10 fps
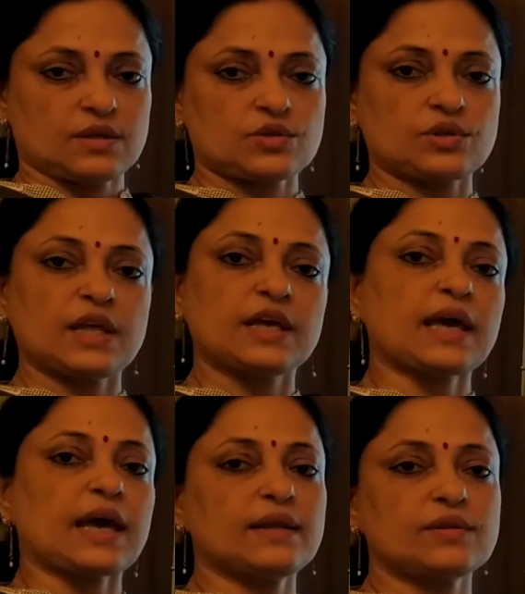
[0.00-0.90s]
So they
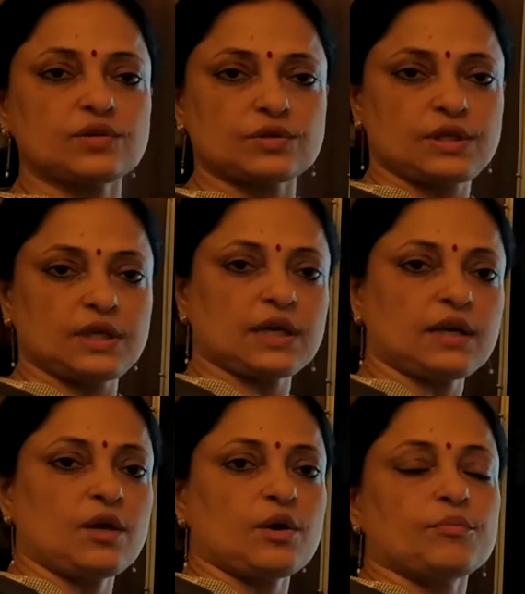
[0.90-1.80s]
can,
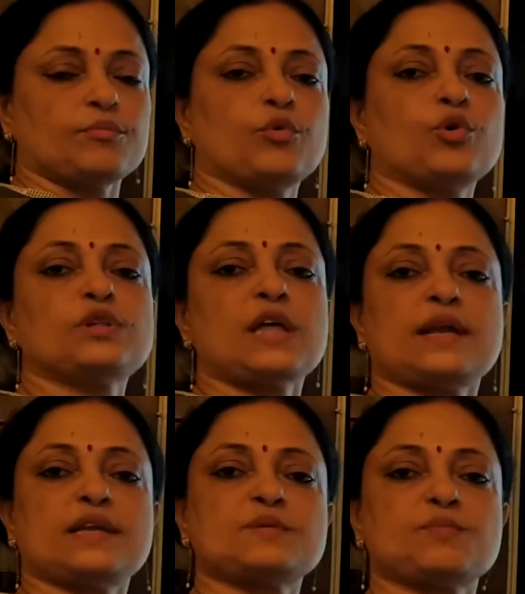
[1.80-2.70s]
here both
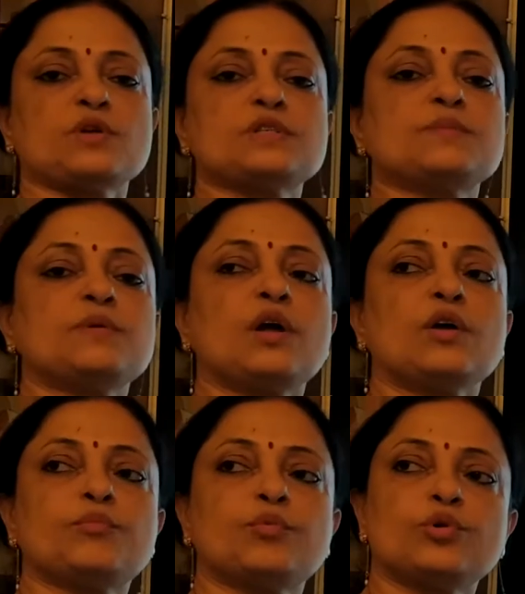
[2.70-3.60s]
are responsible,
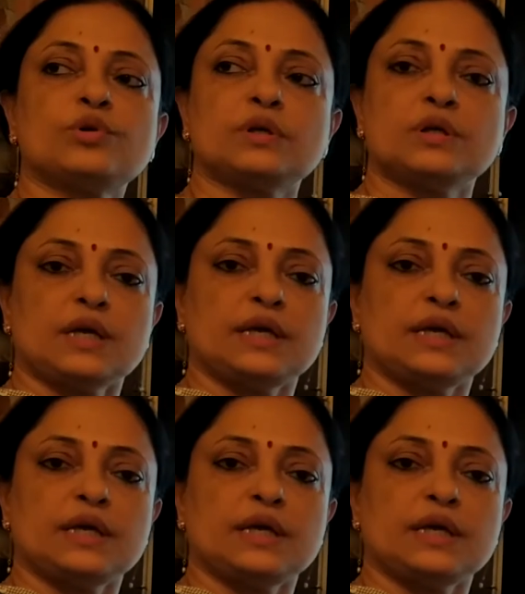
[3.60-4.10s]
or both,